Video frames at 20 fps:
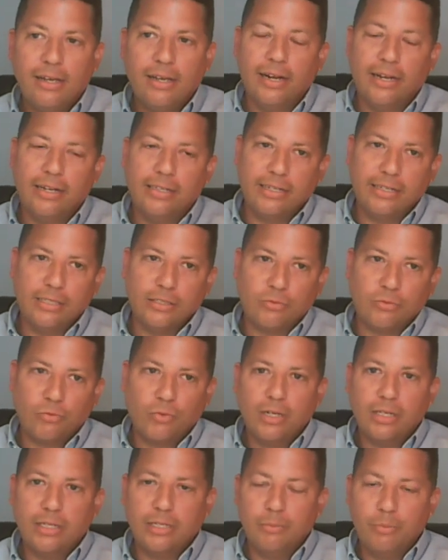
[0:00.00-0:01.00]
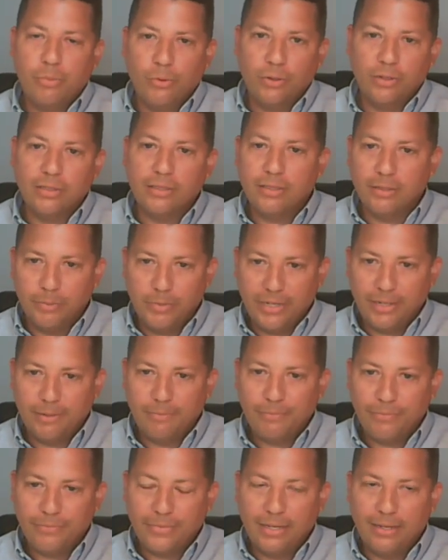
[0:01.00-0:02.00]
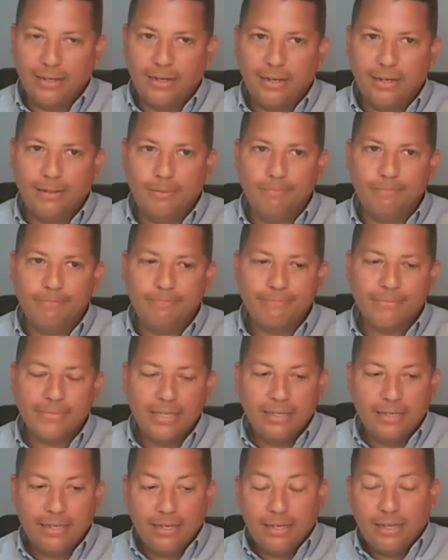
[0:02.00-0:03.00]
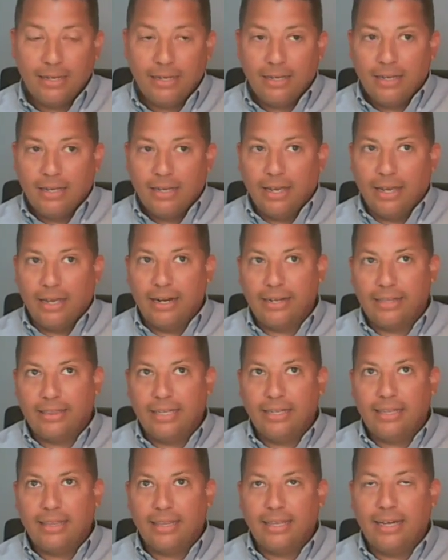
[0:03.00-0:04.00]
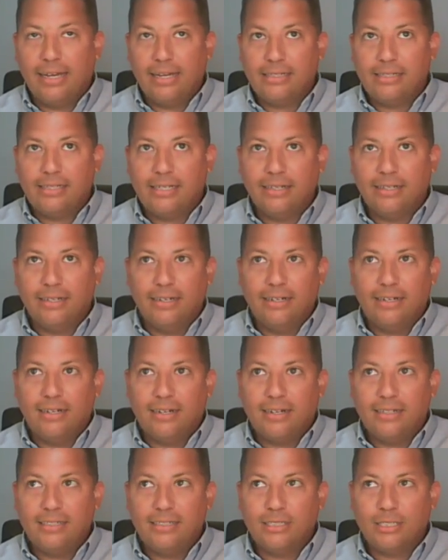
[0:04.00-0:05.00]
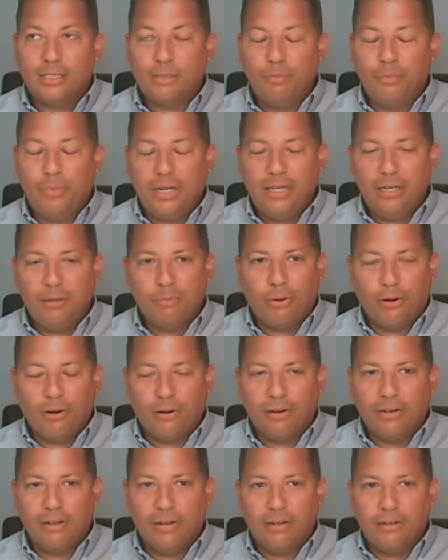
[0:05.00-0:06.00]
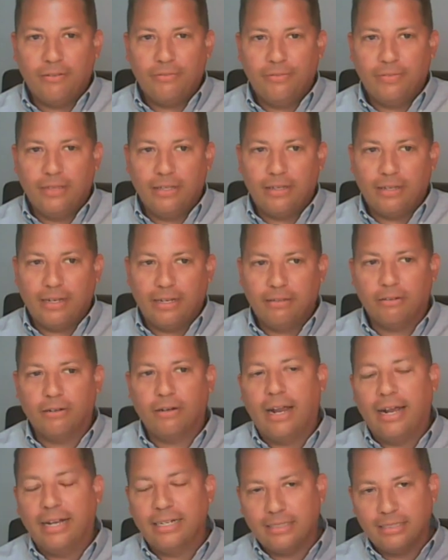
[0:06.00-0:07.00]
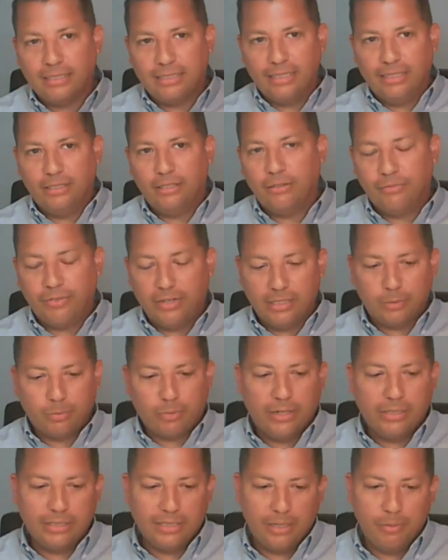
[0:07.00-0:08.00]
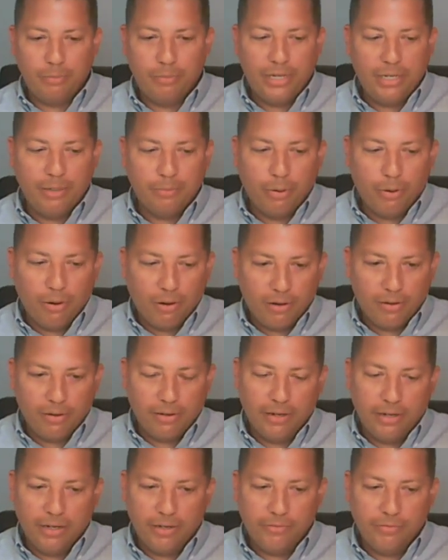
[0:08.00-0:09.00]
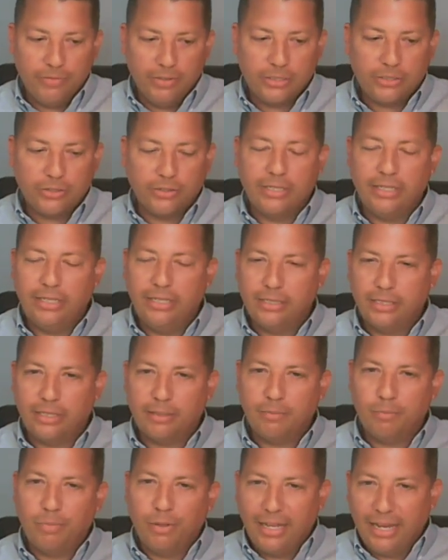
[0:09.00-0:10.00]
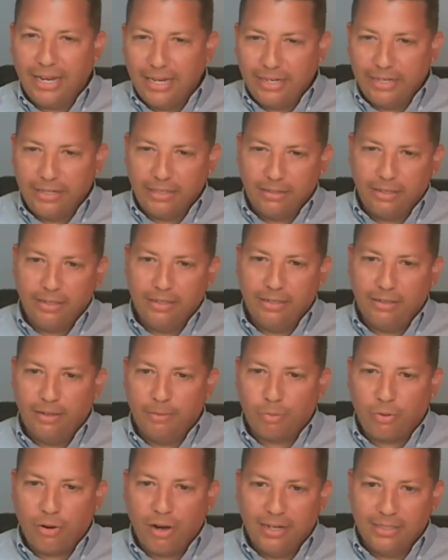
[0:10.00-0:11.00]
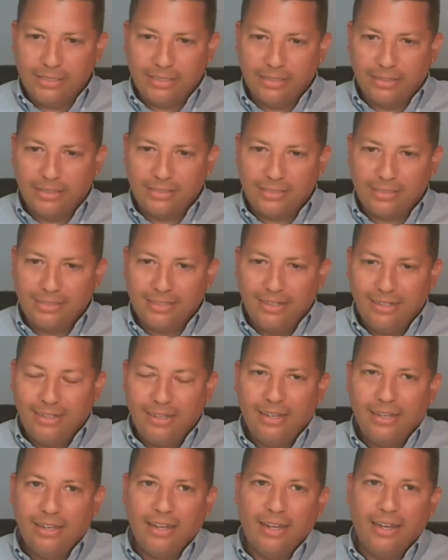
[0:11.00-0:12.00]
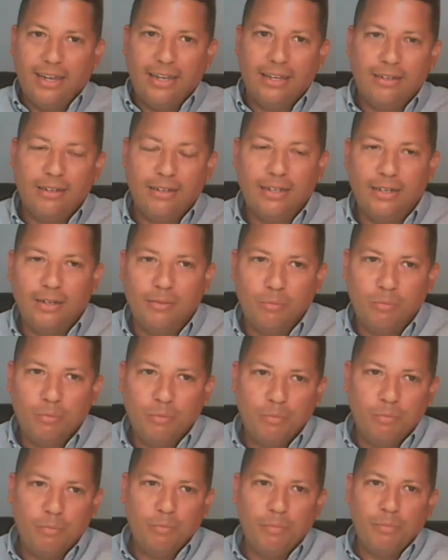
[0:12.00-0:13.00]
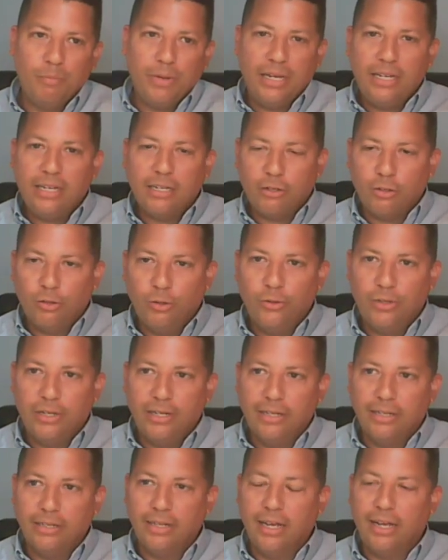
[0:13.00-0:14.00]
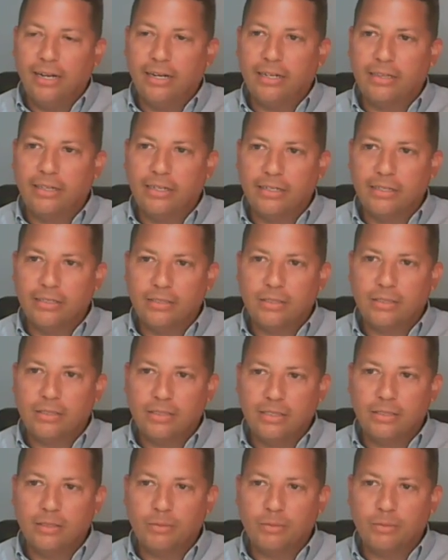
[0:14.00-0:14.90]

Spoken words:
I think is really important to me. And I think that just being part of or as a senior vice president, being part of the strategic planning process and being included in that, I think is